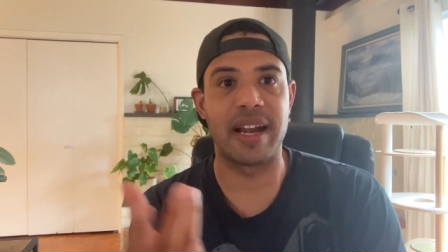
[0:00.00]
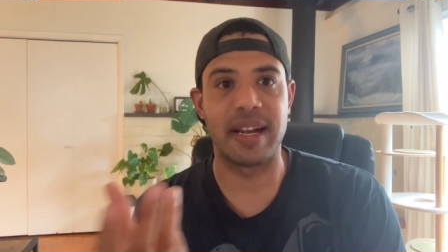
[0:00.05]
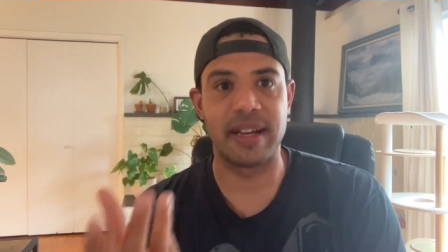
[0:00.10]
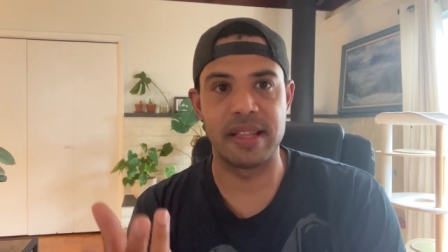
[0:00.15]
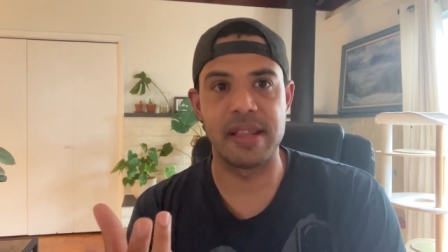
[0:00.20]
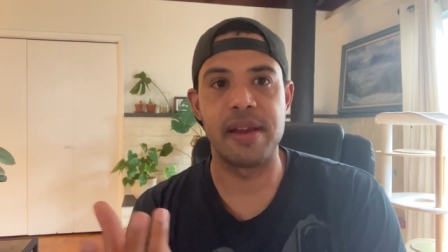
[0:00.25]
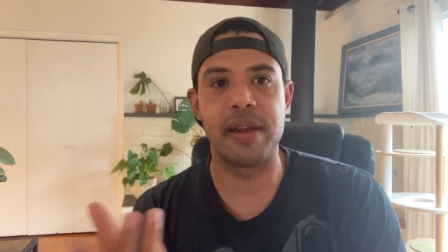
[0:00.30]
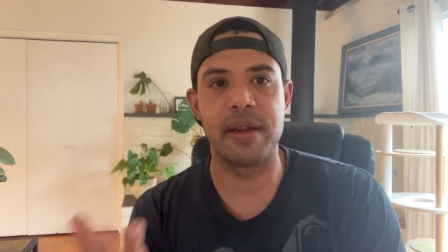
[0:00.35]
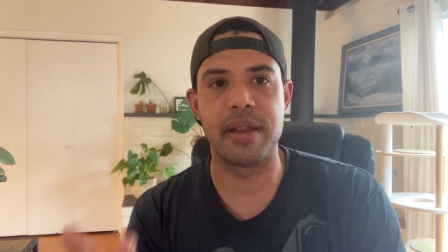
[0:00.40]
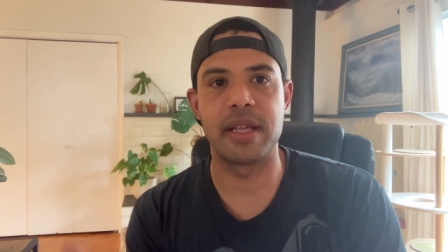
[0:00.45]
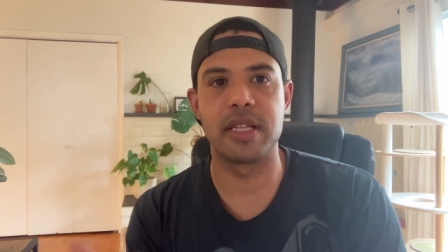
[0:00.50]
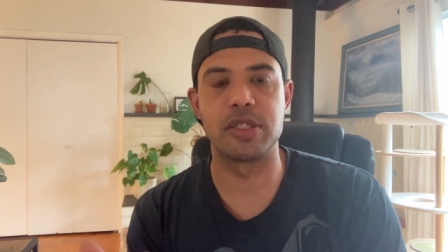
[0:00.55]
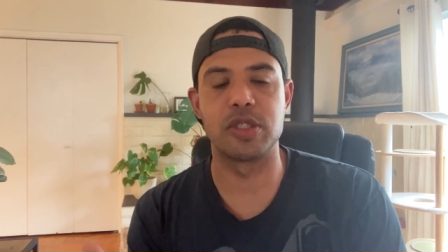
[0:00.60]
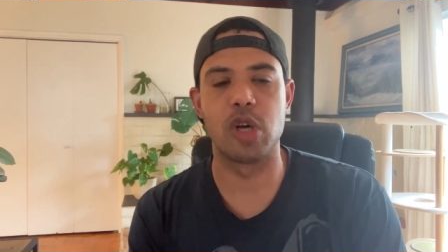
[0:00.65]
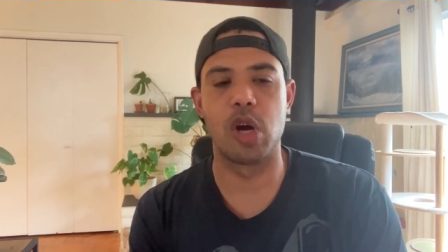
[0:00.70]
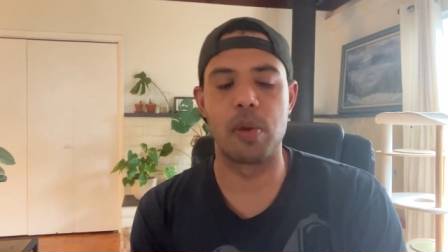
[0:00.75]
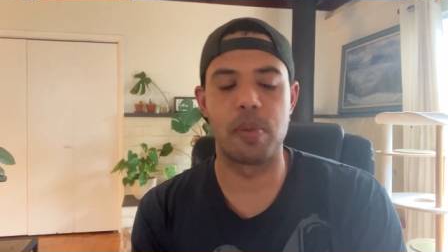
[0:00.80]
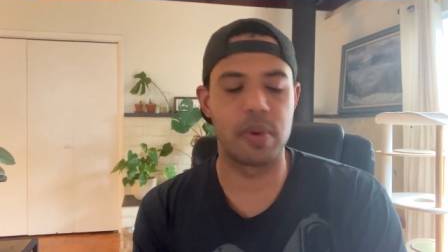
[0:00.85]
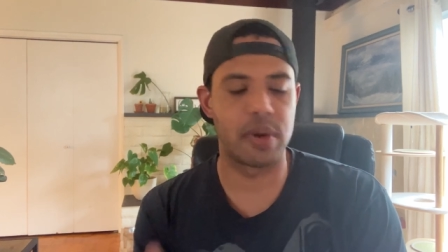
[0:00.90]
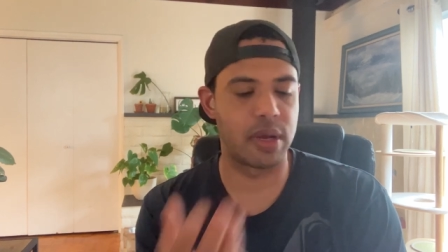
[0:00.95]
I needed to get
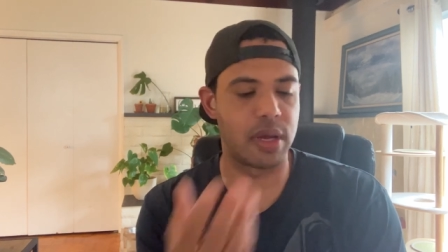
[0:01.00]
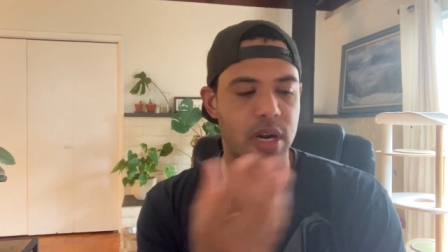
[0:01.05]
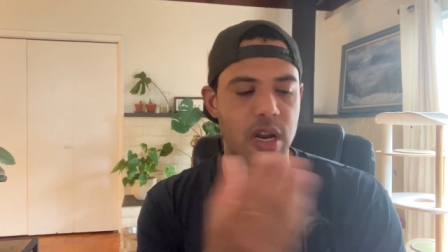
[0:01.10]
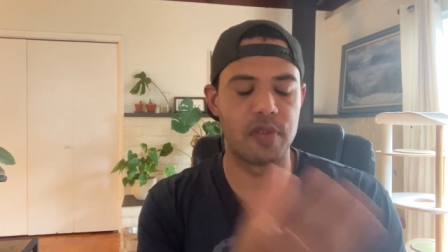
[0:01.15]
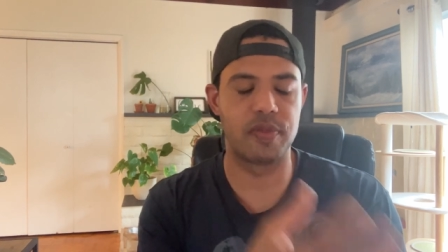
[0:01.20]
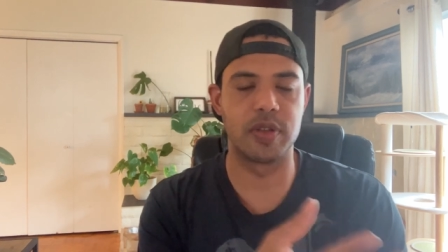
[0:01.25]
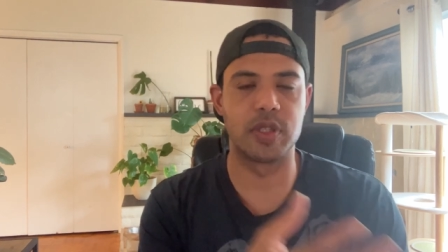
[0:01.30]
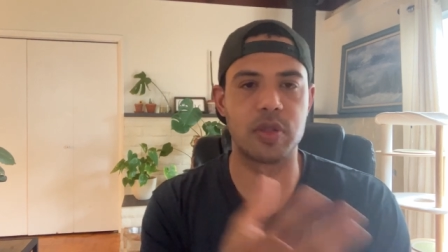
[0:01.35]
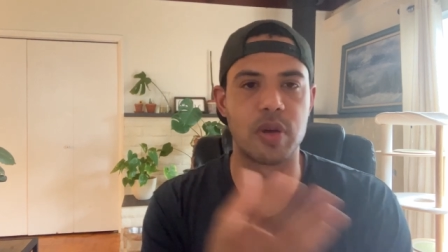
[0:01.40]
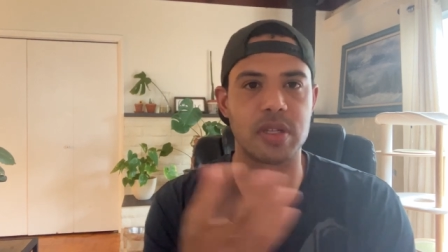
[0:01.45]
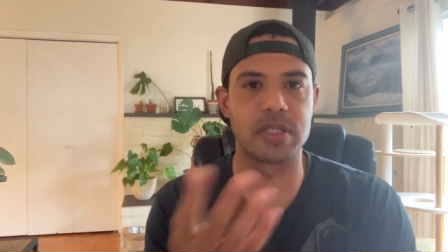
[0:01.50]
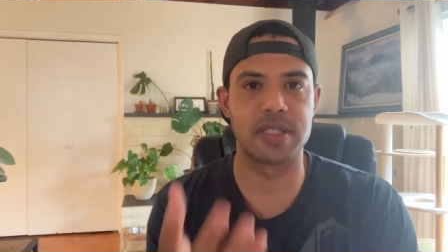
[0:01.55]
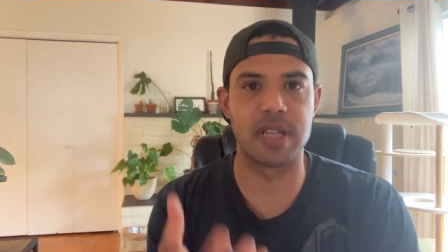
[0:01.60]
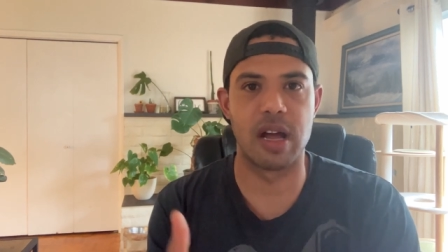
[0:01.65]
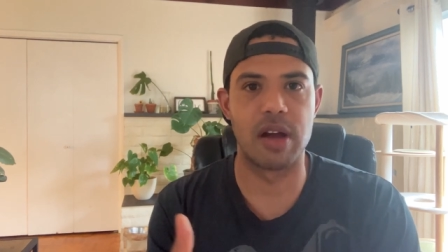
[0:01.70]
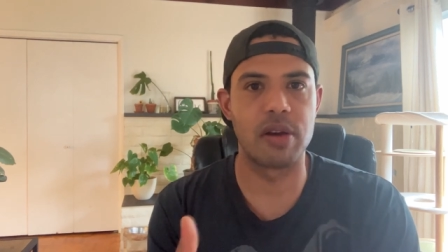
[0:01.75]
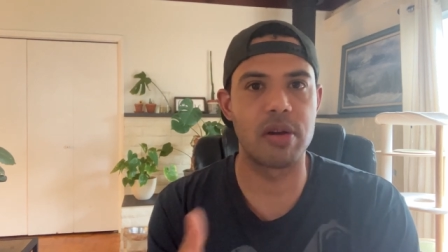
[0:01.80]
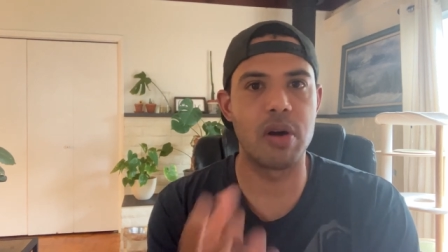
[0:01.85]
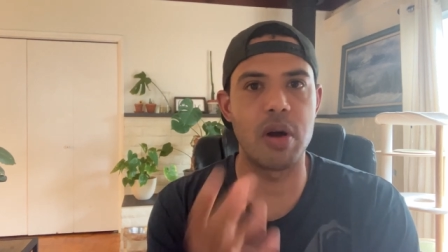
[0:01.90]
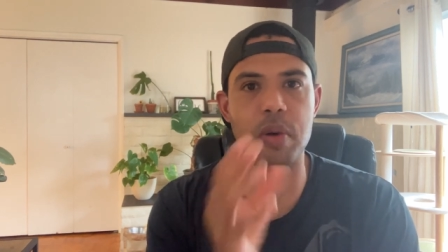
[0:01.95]
sober and get off of drugs and
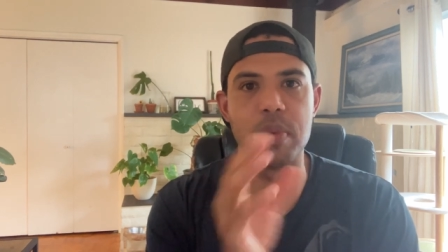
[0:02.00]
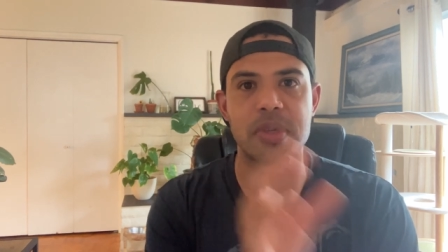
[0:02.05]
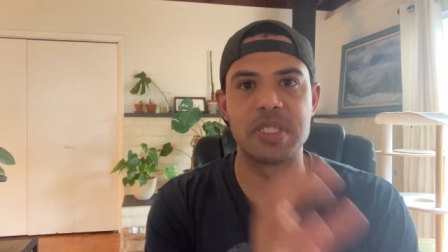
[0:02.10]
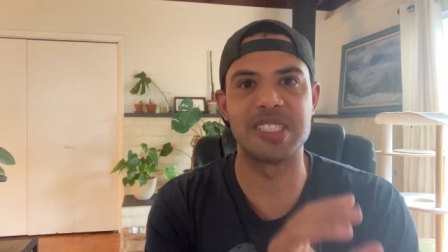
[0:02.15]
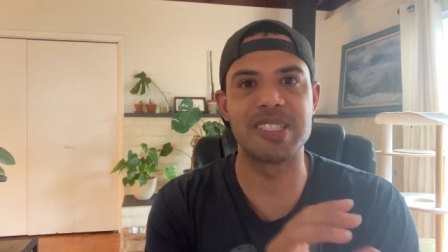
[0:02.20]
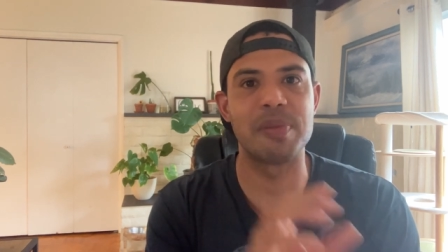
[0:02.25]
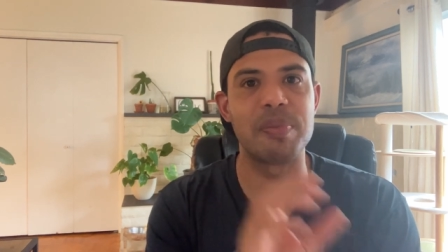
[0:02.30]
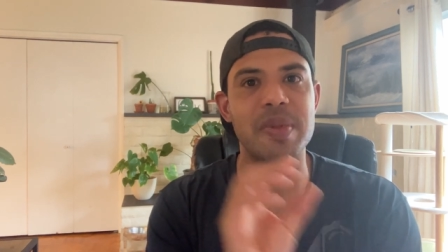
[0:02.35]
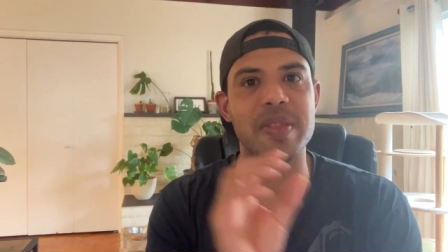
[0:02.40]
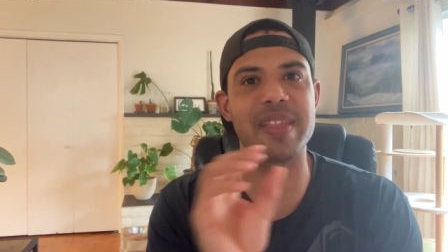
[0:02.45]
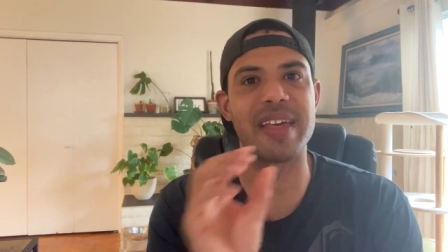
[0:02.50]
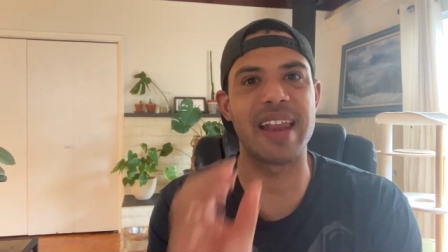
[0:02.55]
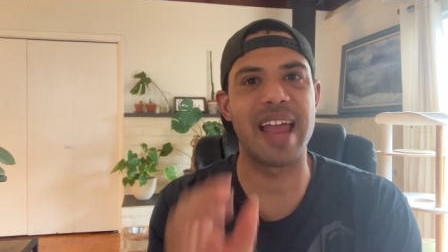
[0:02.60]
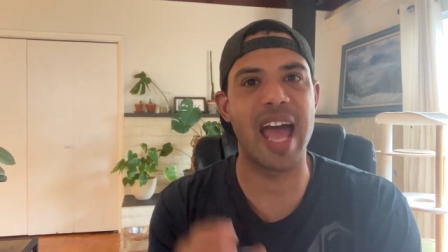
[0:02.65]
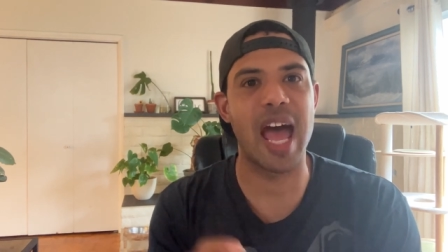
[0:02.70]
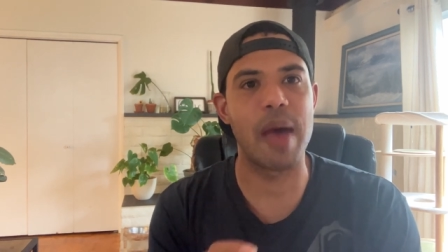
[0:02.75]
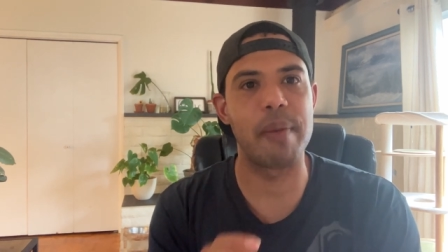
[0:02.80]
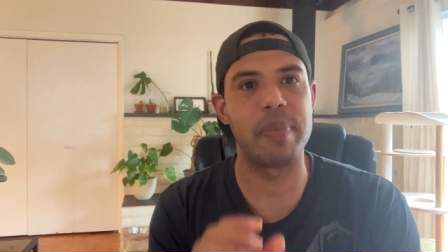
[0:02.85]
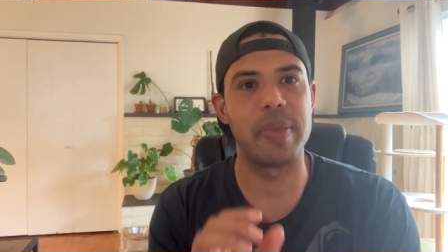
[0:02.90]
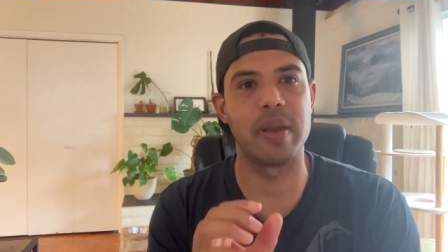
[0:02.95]
alcohol was something that
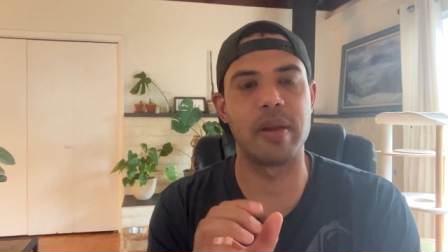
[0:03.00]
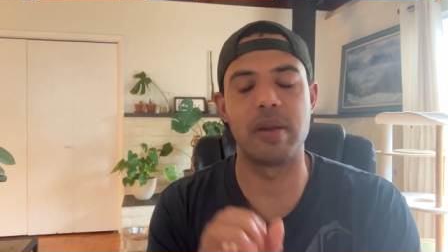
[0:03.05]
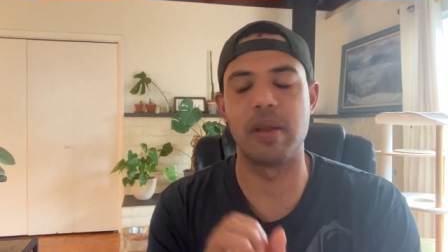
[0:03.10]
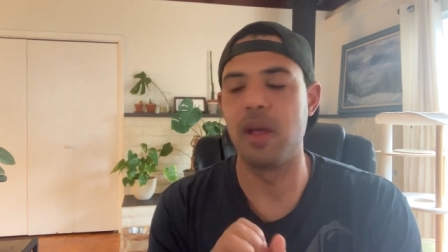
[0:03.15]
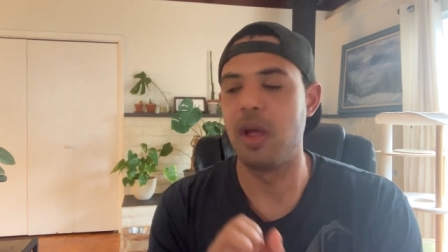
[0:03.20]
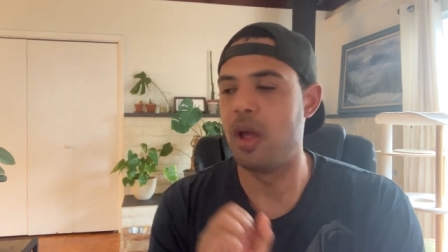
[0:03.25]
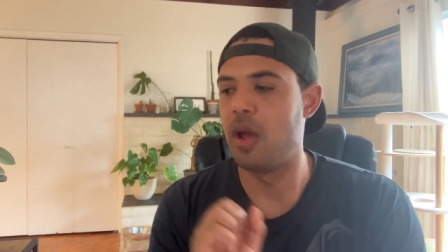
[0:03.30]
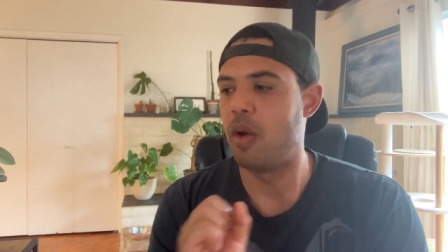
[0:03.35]
happened